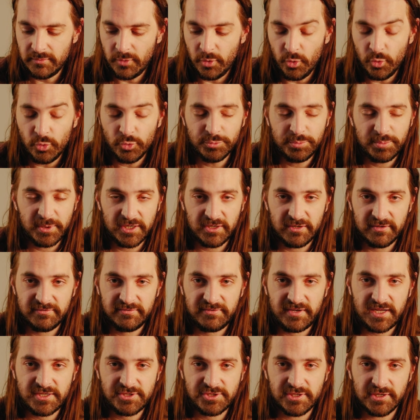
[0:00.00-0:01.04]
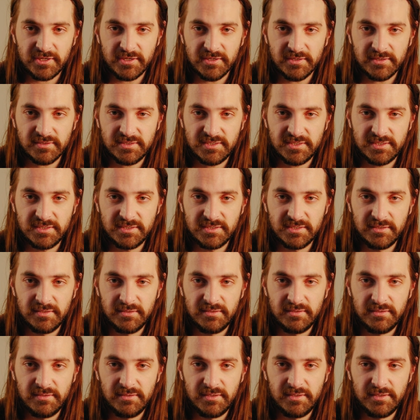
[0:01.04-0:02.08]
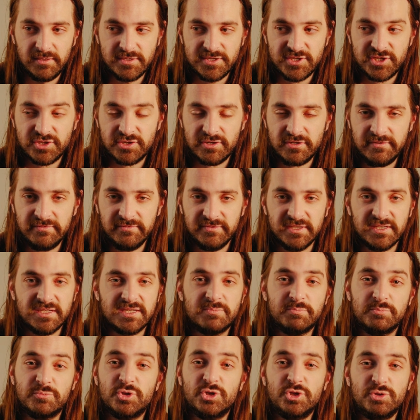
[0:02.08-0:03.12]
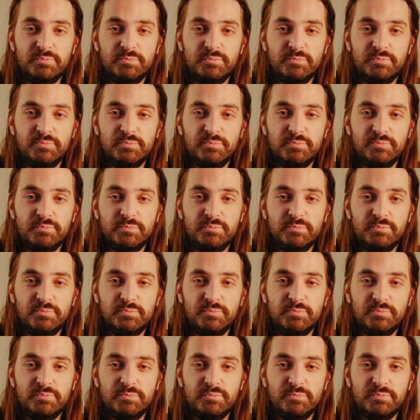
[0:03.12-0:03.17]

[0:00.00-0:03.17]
old pair of Fat Sharks serviced